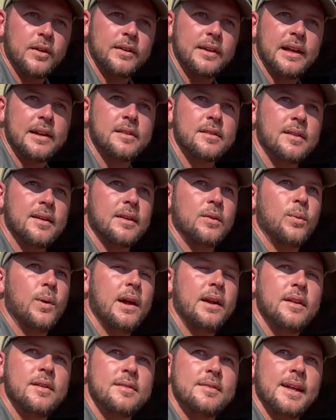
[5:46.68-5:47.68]
on that side.
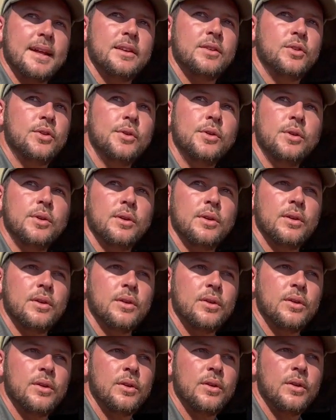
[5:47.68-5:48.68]
What does that do?
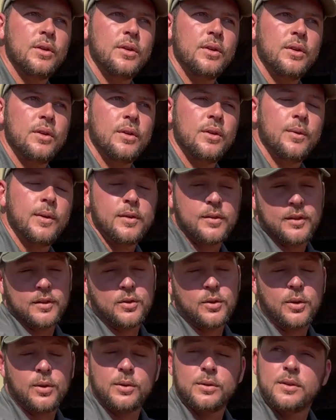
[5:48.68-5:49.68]
What is
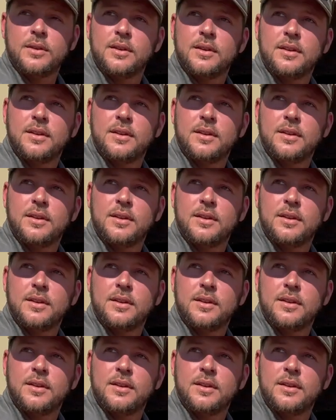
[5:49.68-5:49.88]
it called?